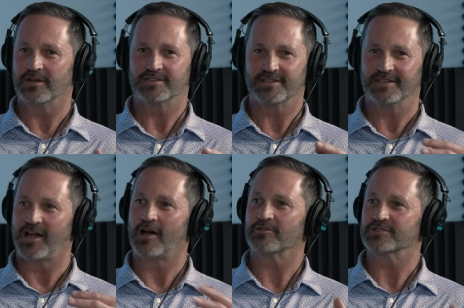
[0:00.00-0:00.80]
It's, it
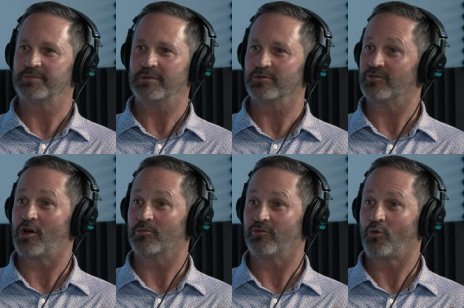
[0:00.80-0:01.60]
honors the people who've
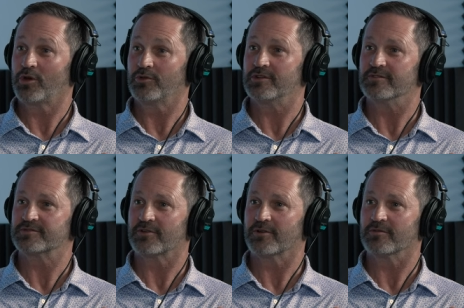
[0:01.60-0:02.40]
gone before you that have
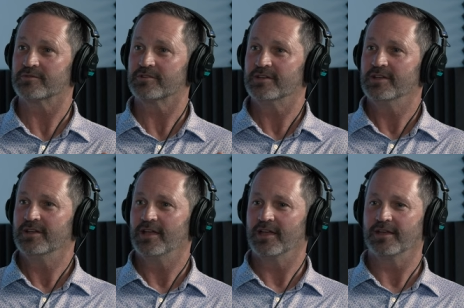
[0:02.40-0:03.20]
served, mm-hmm.